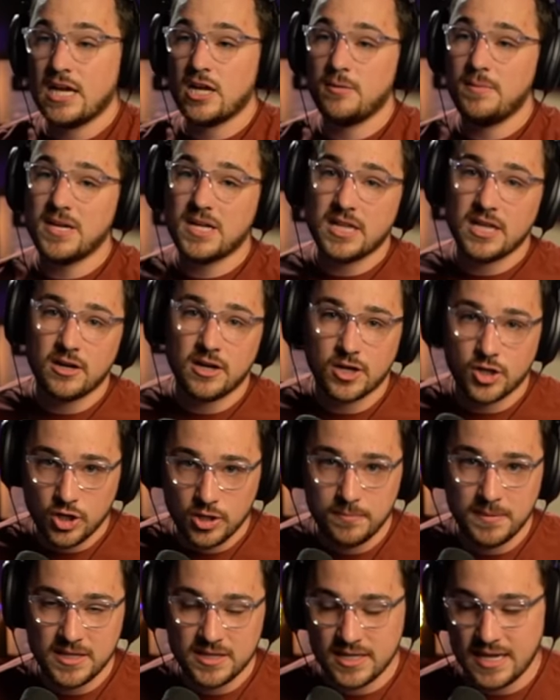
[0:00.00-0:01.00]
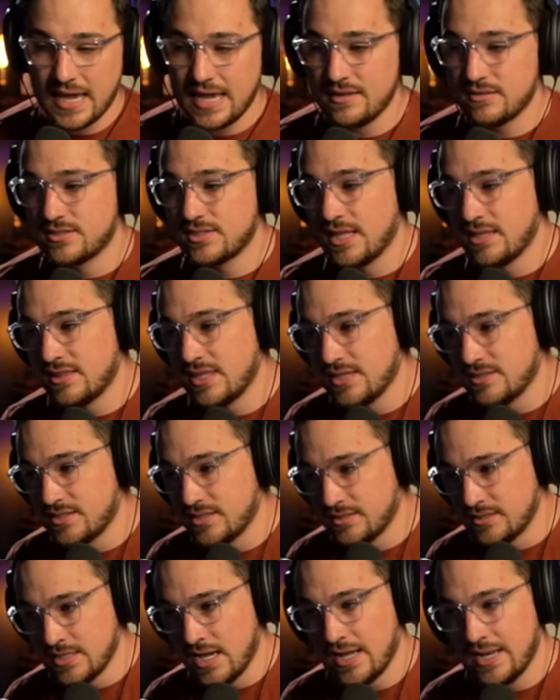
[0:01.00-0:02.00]
Now, to be clear, it could be the case that this
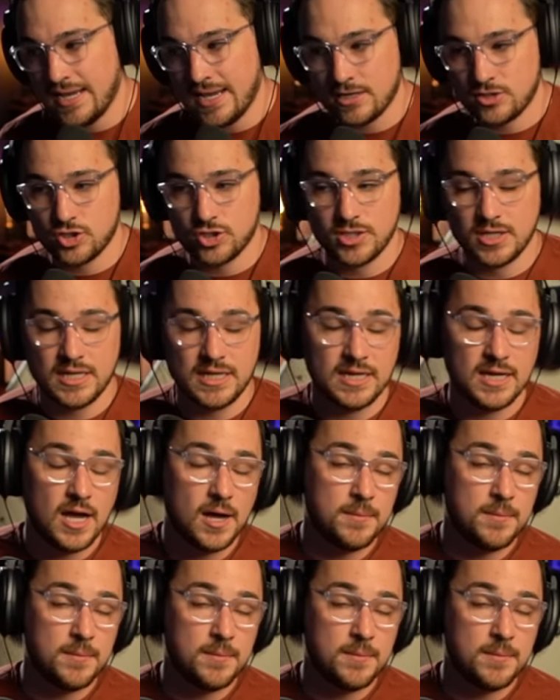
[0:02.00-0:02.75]
is not actually